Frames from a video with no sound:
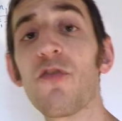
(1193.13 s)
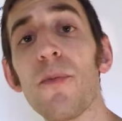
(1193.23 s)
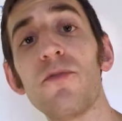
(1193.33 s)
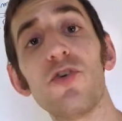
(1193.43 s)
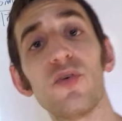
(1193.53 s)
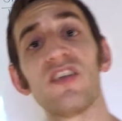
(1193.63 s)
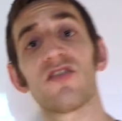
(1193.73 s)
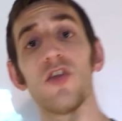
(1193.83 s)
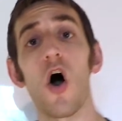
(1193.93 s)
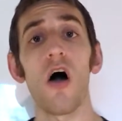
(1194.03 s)
from Newton's
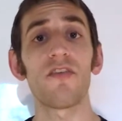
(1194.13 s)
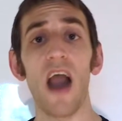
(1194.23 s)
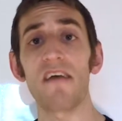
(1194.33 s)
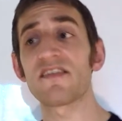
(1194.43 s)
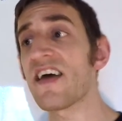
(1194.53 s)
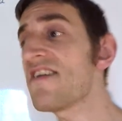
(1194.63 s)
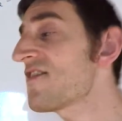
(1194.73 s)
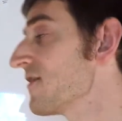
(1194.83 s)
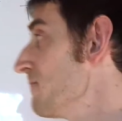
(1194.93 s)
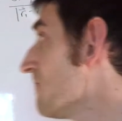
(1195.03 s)
law of
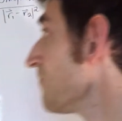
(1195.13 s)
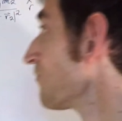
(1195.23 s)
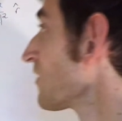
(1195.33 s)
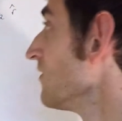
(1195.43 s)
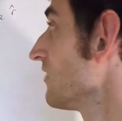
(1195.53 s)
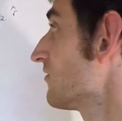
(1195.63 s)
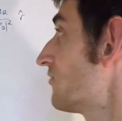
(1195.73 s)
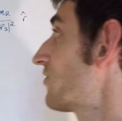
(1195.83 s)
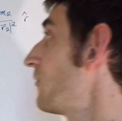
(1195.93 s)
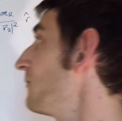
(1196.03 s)
gravitation that there's going to